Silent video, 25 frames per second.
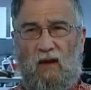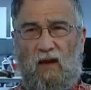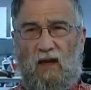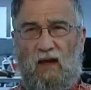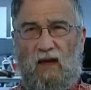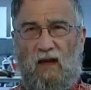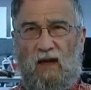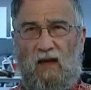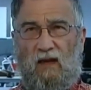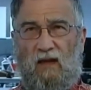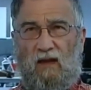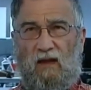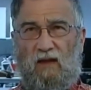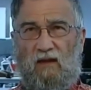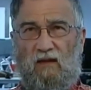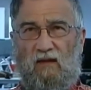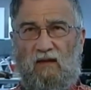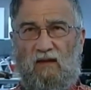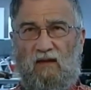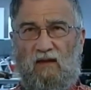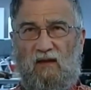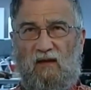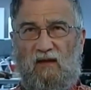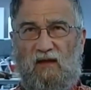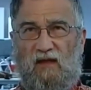
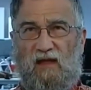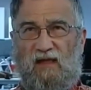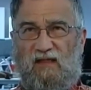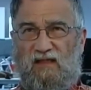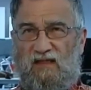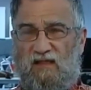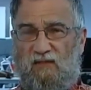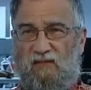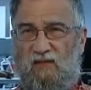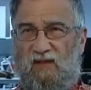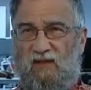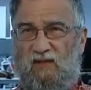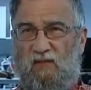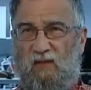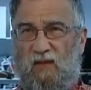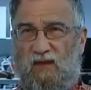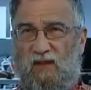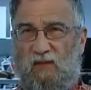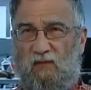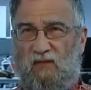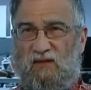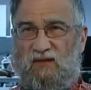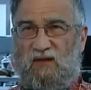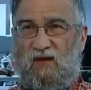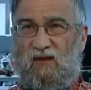And the estimate when
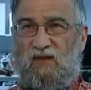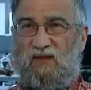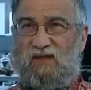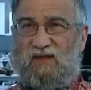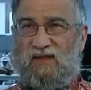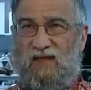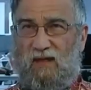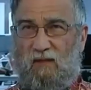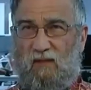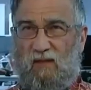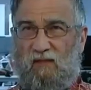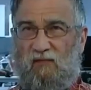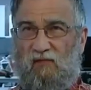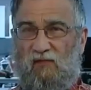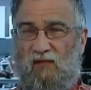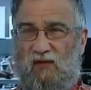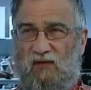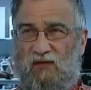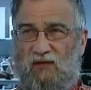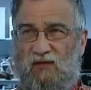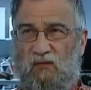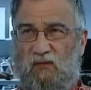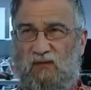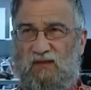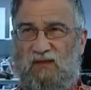it was going to come up for
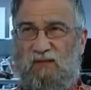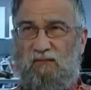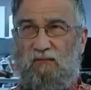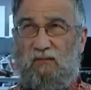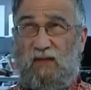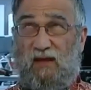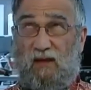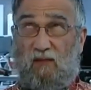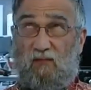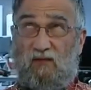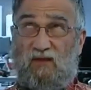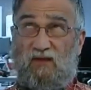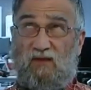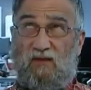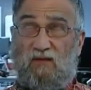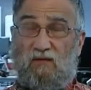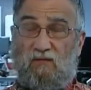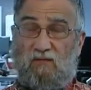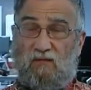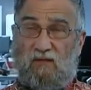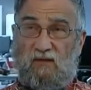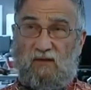auction was about